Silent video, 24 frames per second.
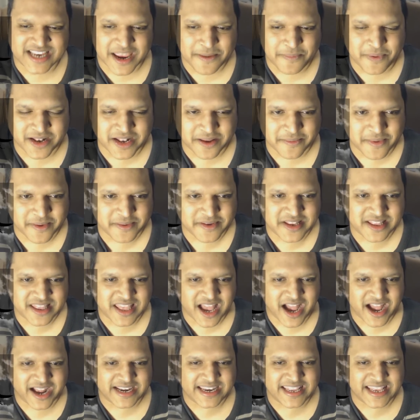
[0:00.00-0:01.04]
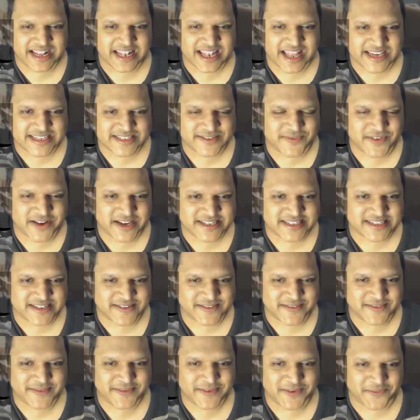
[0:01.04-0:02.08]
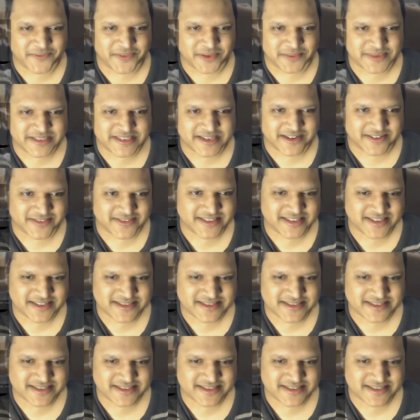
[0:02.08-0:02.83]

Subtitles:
Shaping him into the idealized version of themselves.